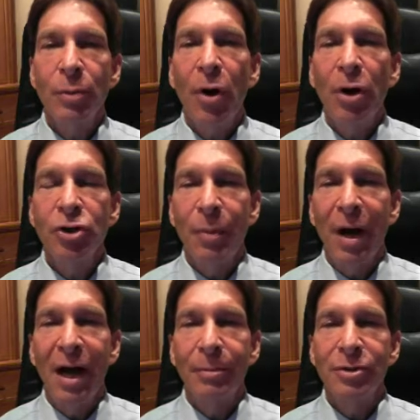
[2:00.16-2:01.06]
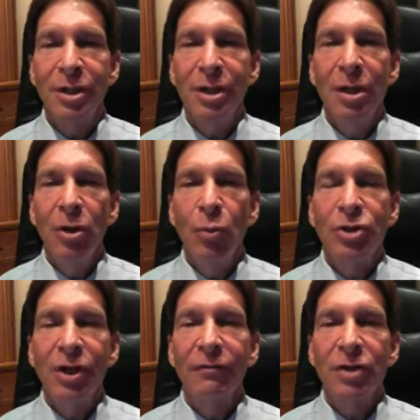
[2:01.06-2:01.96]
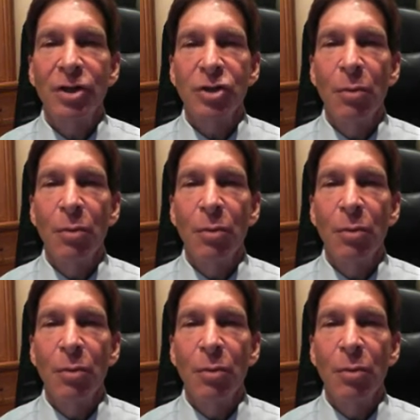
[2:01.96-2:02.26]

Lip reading: use a punch biopsy, which gives